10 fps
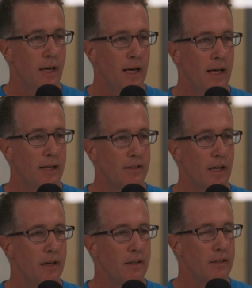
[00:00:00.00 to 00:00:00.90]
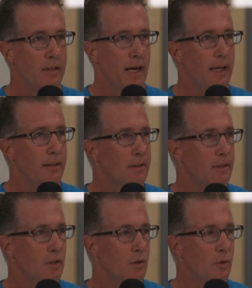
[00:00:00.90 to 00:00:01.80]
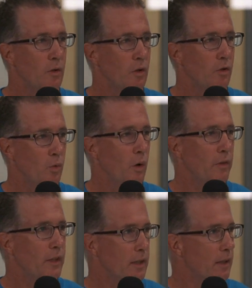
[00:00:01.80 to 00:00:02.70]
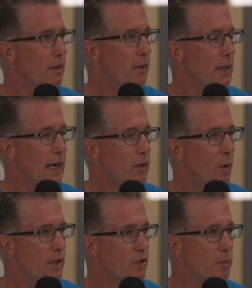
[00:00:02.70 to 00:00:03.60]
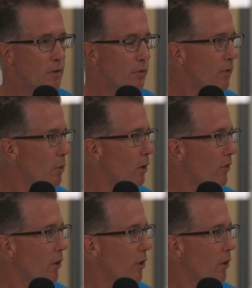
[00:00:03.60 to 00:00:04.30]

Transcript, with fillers: And at the end of the day, you, there's one thing that, that I know I speak for every one of our